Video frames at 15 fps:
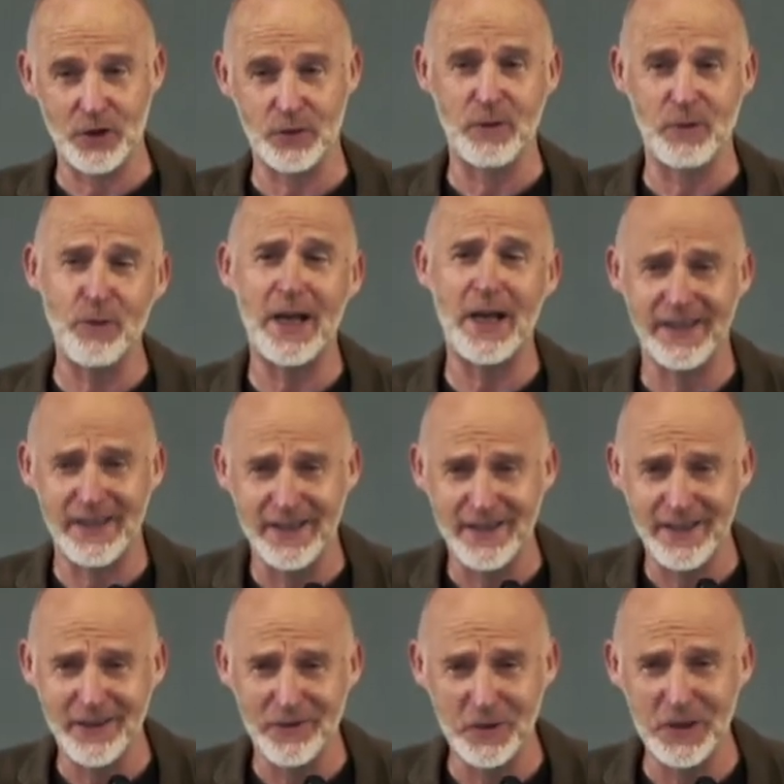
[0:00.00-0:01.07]
we've read it,
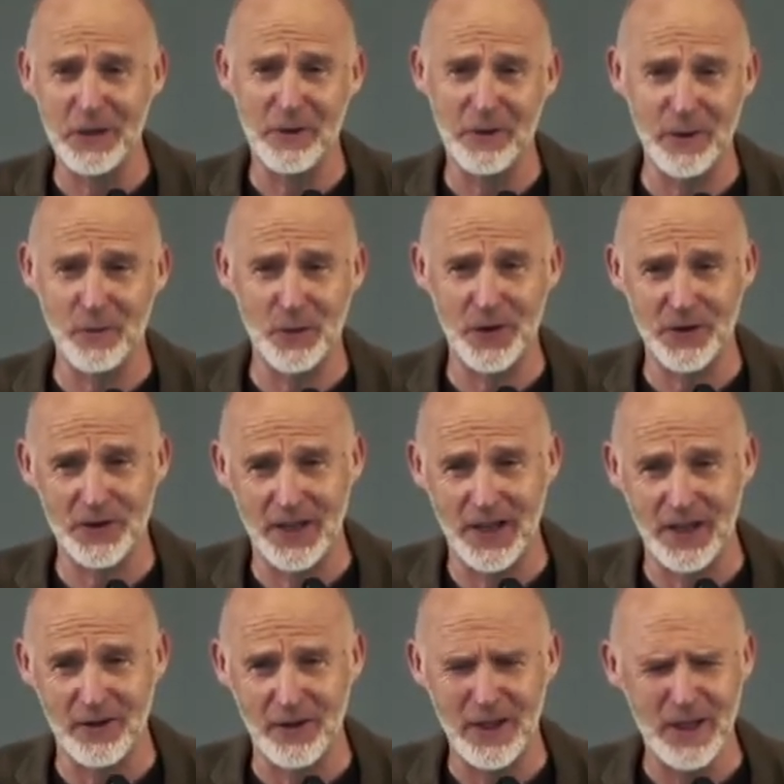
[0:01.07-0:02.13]
we know how it works
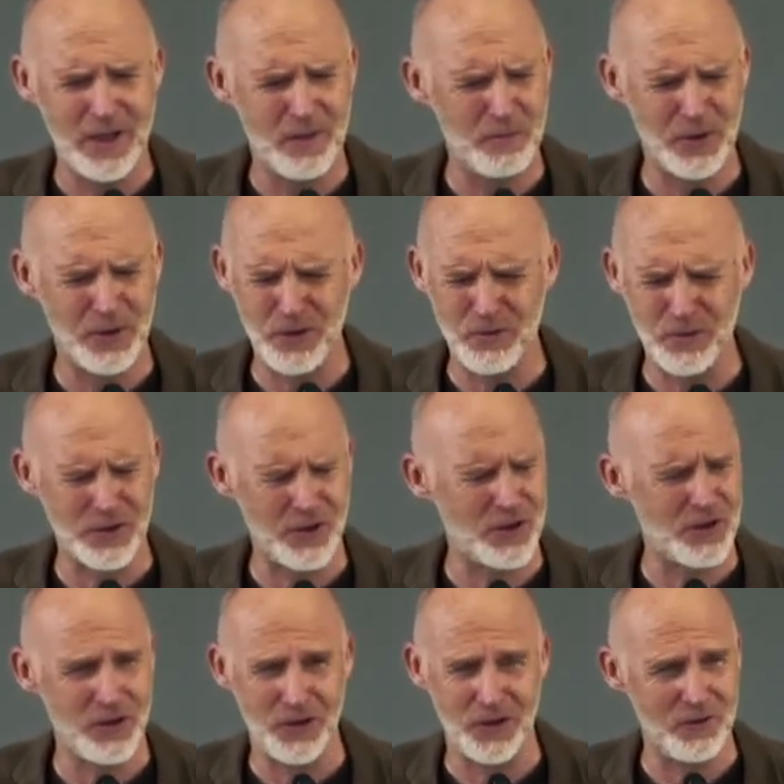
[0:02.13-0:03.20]
out, but it was a
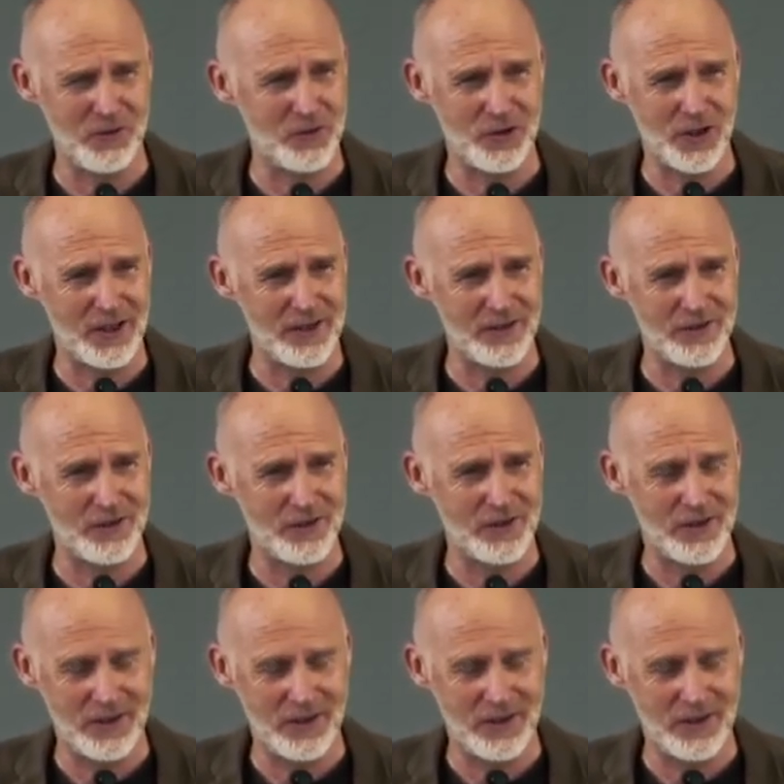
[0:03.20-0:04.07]
huge challenge.